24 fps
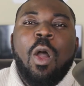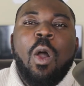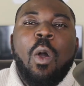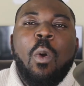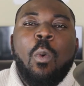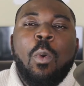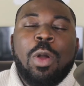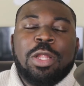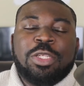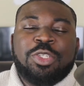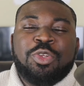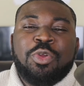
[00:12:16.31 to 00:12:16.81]

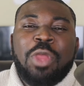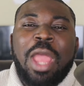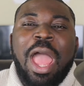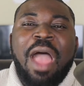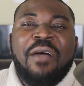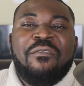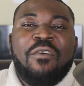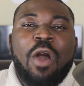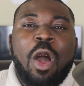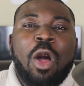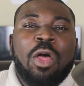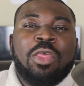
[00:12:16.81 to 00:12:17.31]
Once you
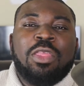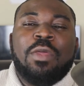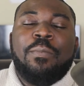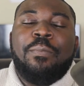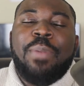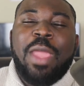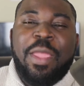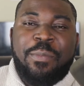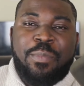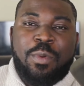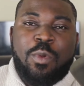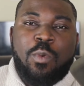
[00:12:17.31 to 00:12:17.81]
have all the
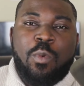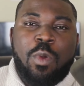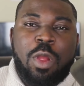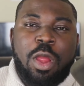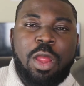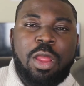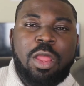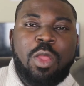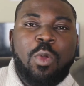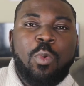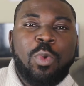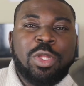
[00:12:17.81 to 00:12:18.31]

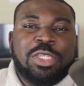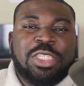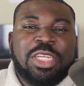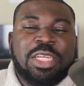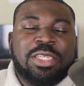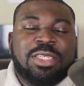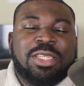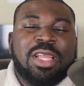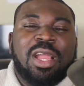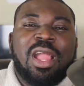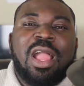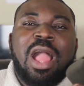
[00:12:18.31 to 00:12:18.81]
paperwork, which
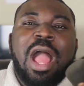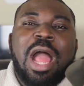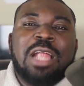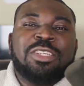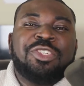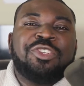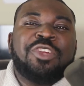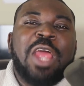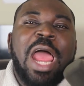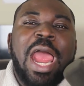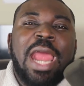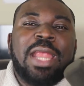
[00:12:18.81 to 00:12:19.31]
is the
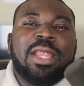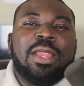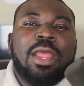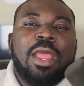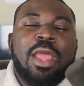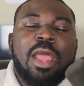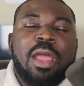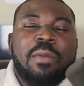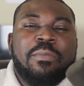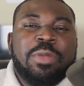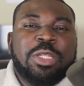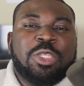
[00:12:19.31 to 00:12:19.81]
contract
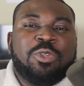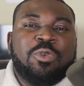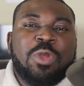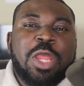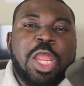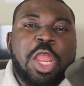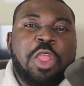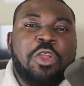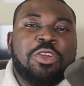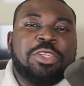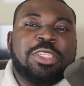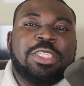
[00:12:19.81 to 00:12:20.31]

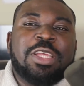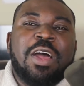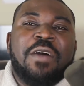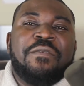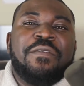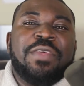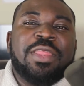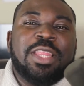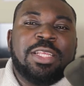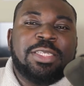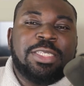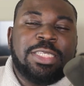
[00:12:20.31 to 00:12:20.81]
between
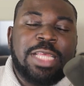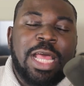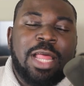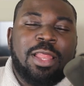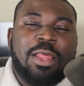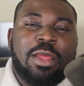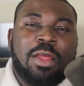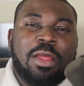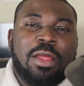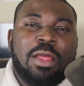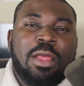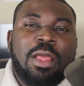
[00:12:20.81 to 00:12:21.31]
yourself and the
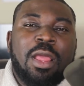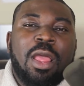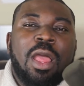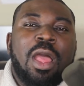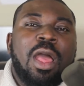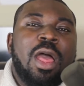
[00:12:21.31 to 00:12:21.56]
seller,